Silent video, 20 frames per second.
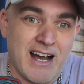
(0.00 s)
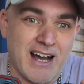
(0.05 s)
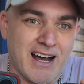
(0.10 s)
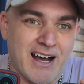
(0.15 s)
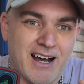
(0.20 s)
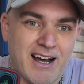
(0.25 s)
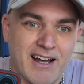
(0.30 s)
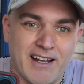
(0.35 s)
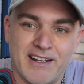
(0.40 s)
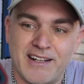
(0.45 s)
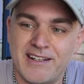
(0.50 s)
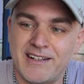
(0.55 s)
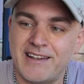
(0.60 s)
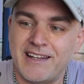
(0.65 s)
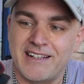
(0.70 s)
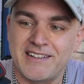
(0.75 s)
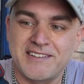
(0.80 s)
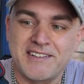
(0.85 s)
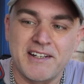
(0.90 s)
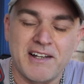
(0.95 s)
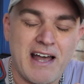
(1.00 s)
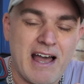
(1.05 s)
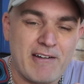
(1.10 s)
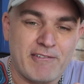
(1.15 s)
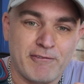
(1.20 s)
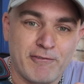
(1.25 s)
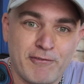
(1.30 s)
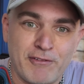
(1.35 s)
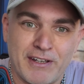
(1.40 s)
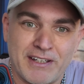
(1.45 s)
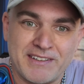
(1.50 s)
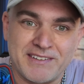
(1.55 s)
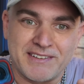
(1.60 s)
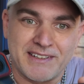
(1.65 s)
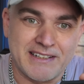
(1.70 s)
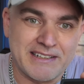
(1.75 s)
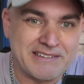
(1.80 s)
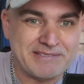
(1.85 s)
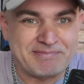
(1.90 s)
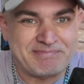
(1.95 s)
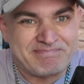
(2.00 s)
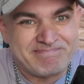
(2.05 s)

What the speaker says: Odd, they still haven't fixed it.